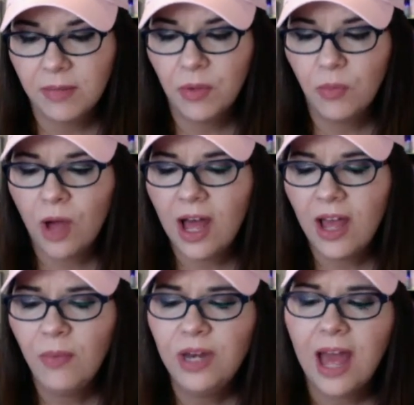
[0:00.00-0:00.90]
but
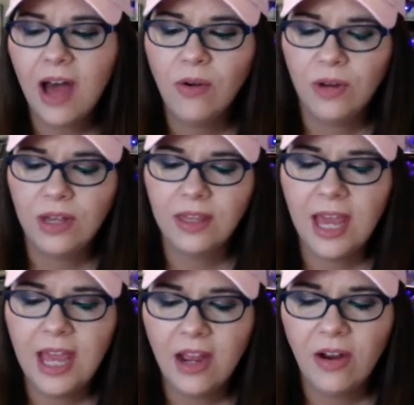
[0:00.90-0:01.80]
why would Algreth
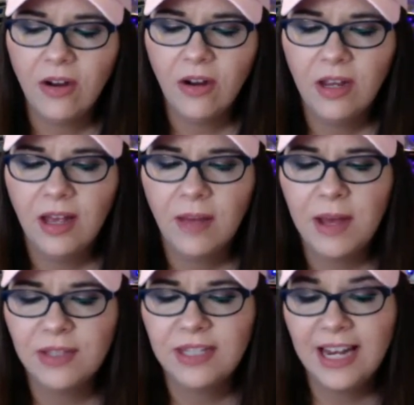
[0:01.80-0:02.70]
care
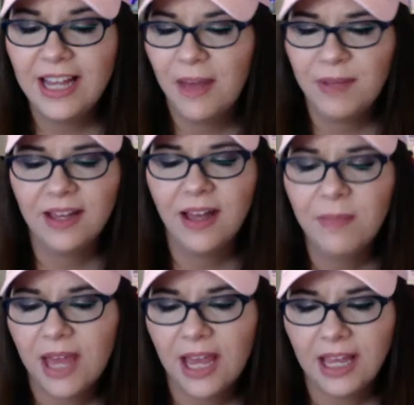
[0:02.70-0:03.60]
about setting up a
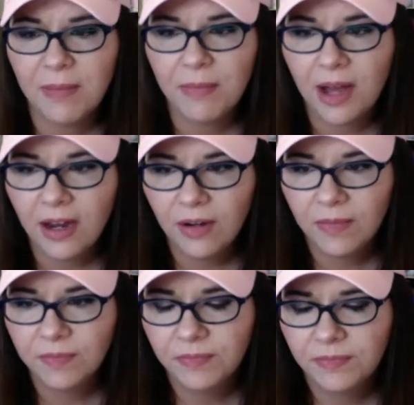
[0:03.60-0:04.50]
cupcake empire?